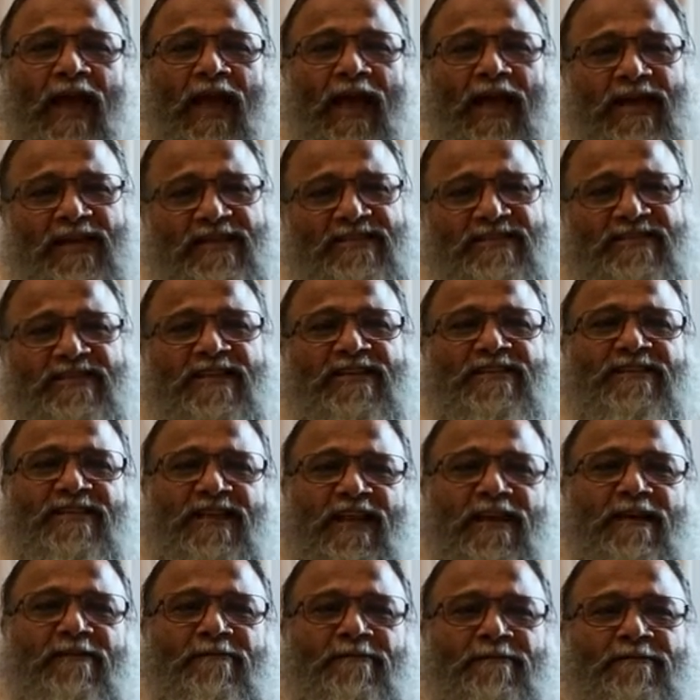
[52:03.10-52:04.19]
as the
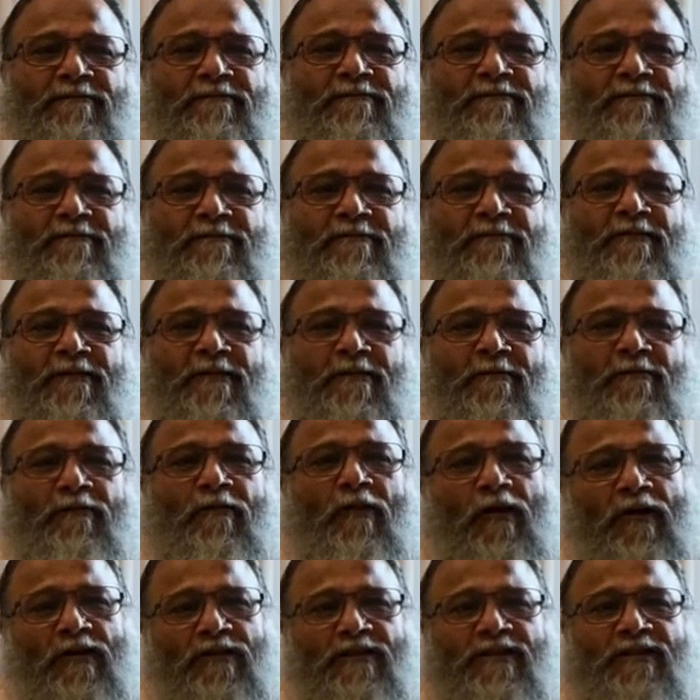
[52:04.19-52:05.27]
self,
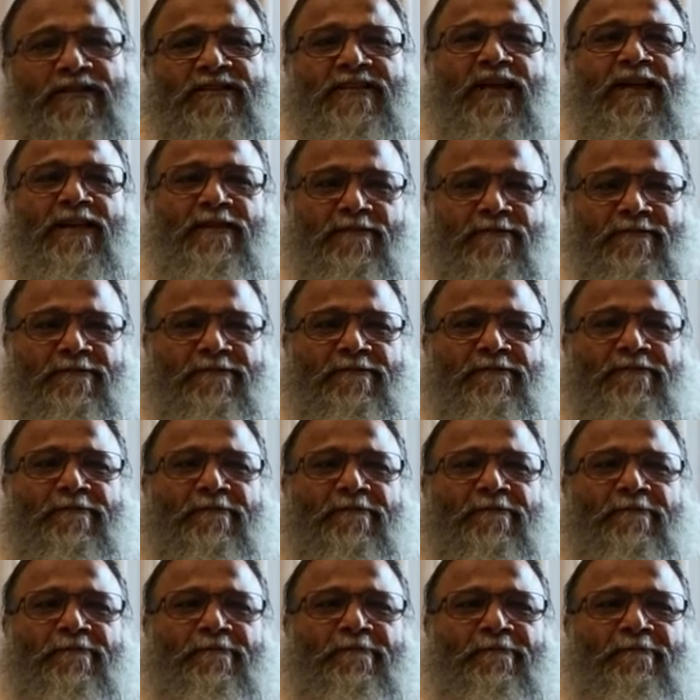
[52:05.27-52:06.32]
for the self.